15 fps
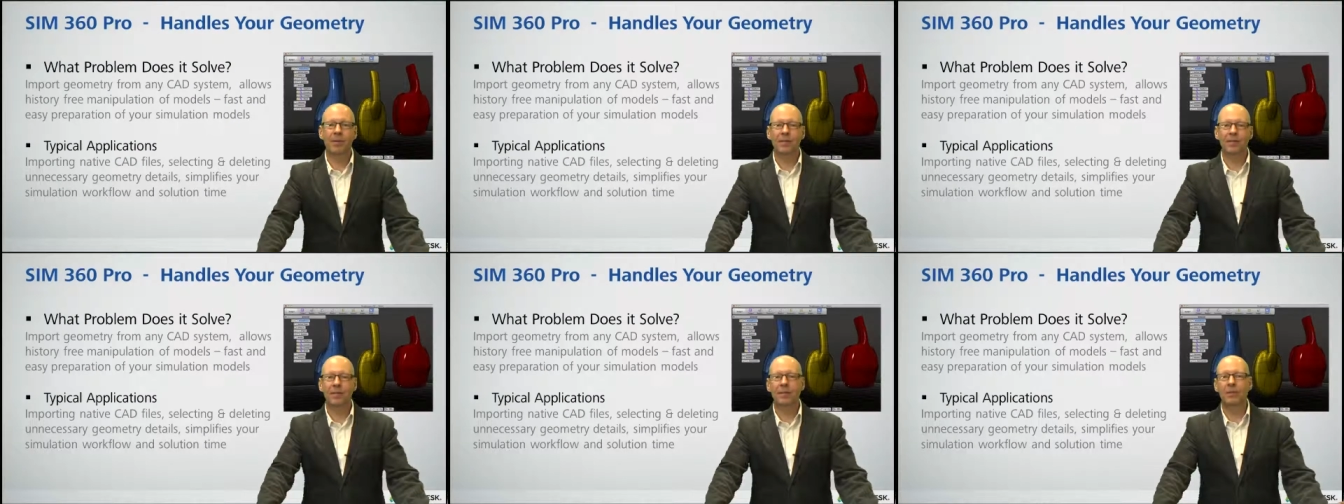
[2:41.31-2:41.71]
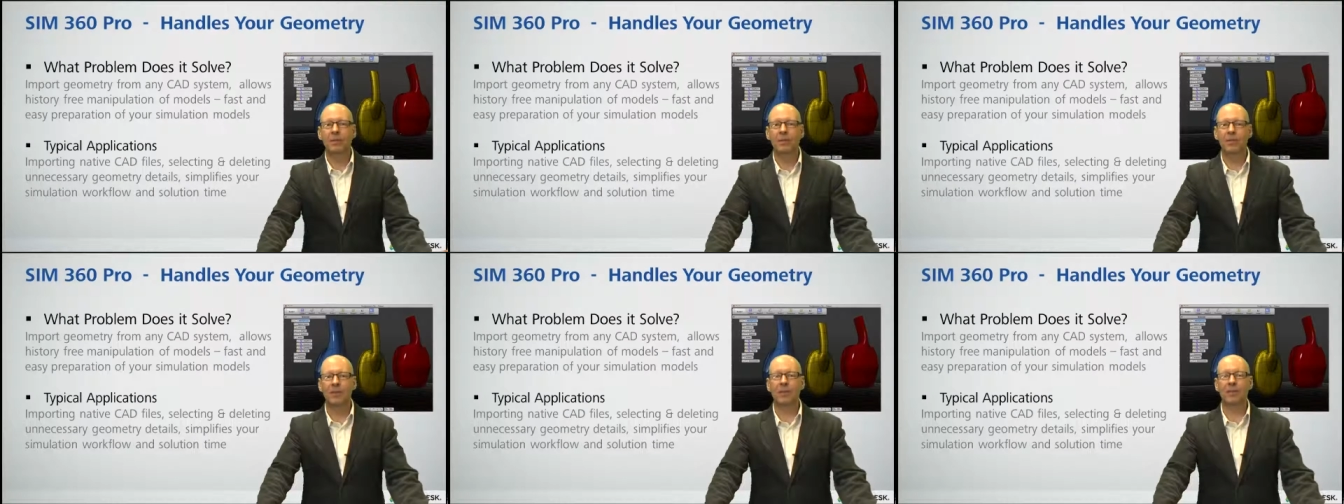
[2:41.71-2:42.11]
so you can
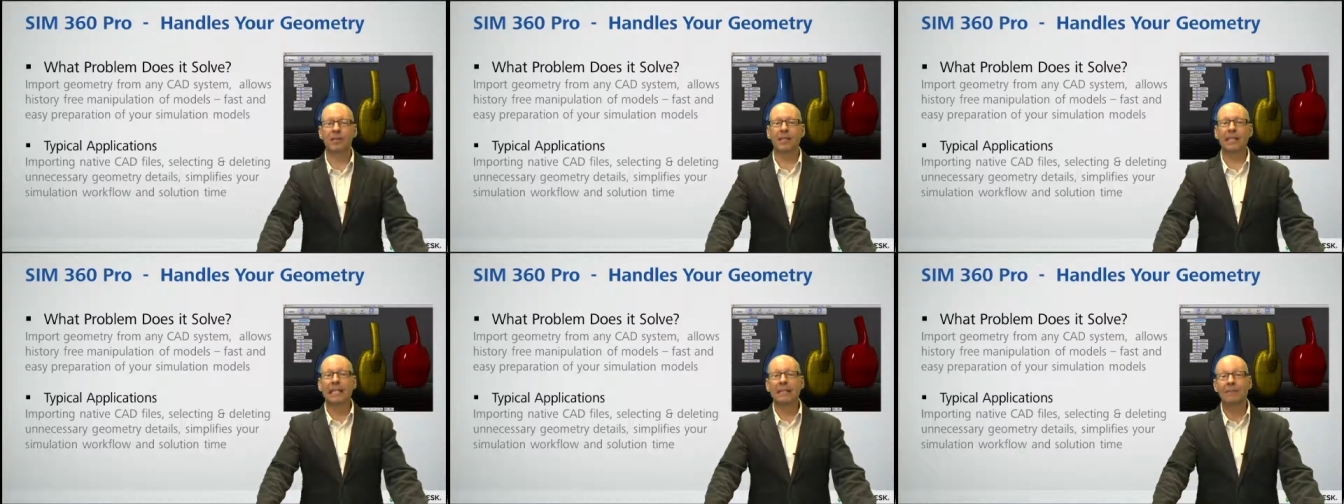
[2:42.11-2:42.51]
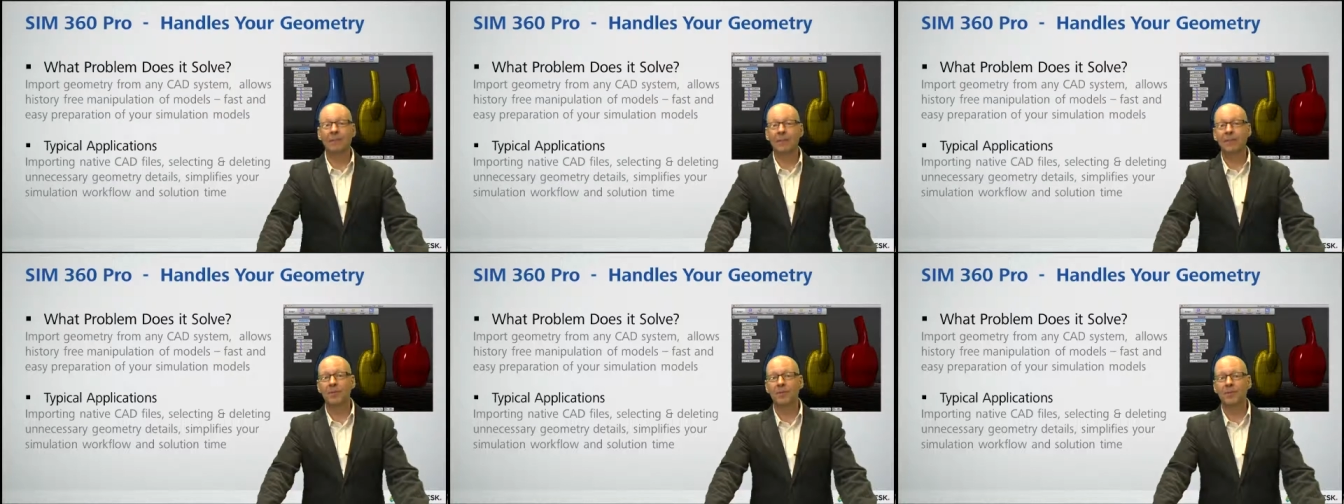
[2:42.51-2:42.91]
do things like
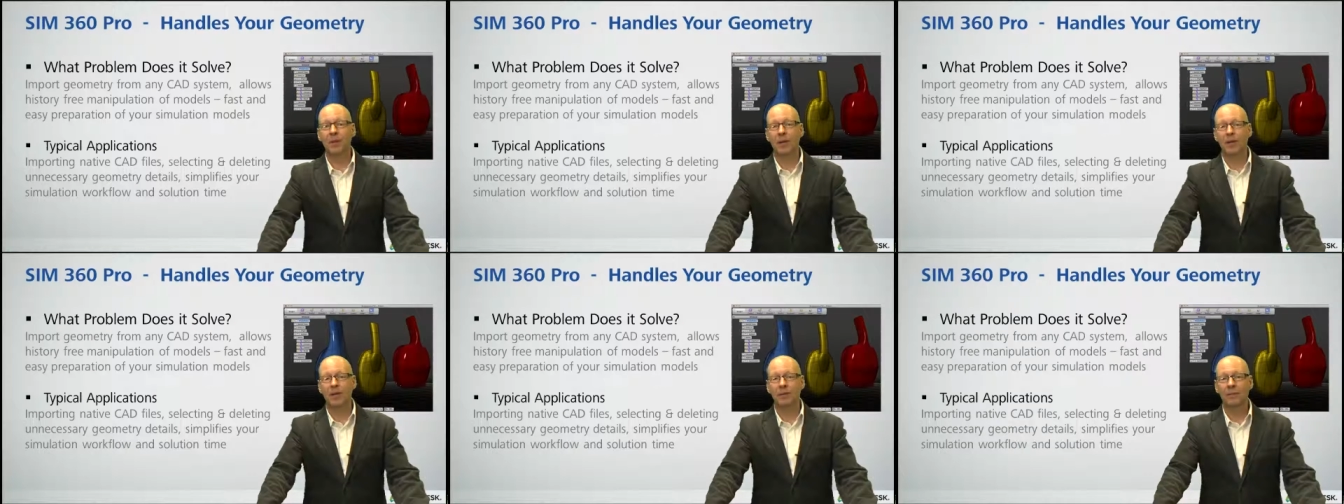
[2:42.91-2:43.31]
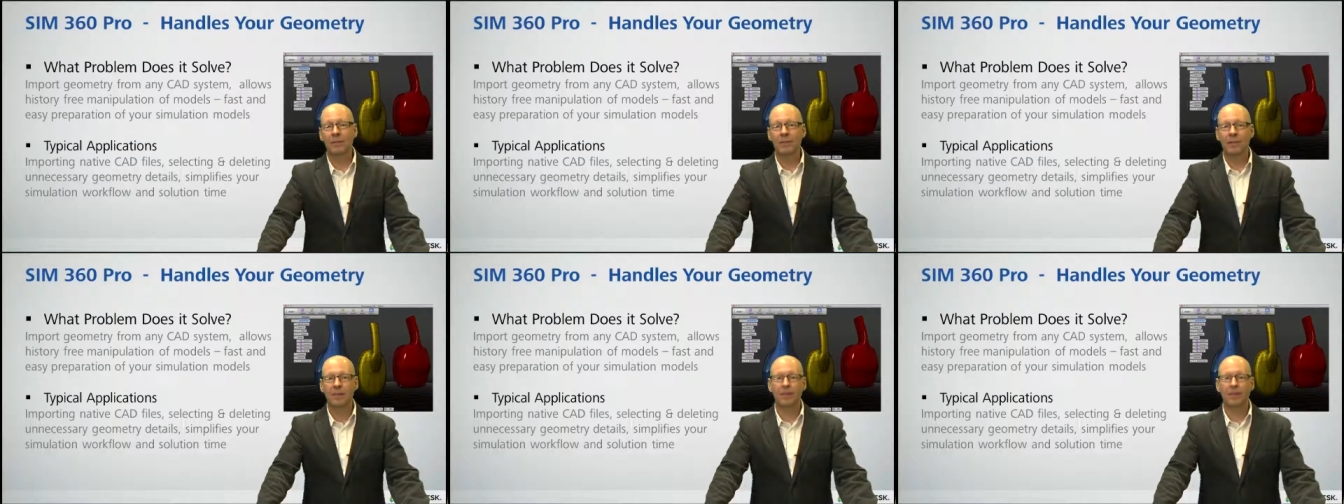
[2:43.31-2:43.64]
defeature the model